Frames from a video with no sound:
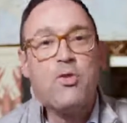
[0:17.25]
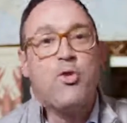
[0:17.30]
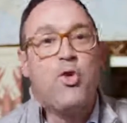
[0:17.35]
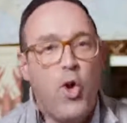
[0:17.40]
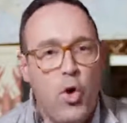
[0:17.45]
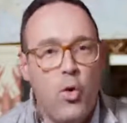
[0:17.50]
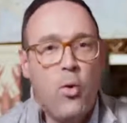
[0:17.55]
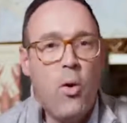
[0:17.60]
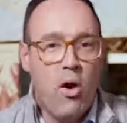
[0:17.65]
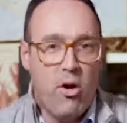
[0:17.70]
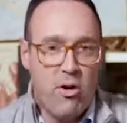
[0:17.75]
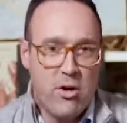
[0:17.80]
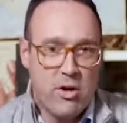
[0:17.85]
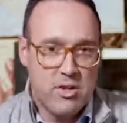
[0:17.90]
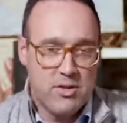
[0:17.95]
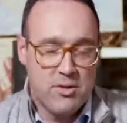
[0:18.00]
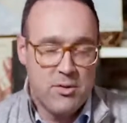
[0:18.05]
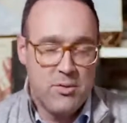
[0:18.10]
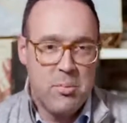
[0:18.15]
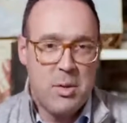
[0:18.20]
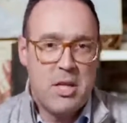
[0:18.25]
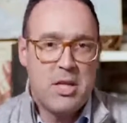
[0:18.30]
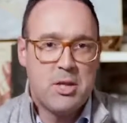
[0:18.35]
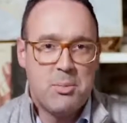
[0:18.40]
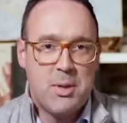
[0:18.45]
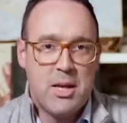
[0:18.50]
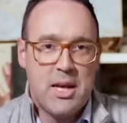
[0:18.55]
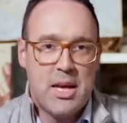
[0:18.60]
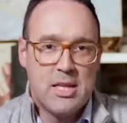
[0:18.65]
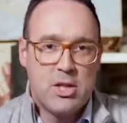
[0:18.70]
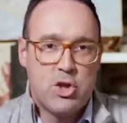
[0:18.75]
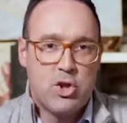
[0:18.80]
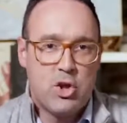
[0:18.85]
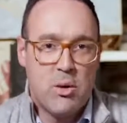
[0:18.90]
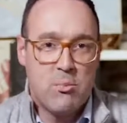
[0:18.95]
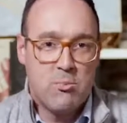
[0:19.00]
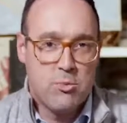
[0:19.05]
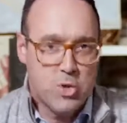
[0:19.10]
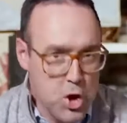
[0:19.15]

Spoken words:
2 articles of impeachment against Trump.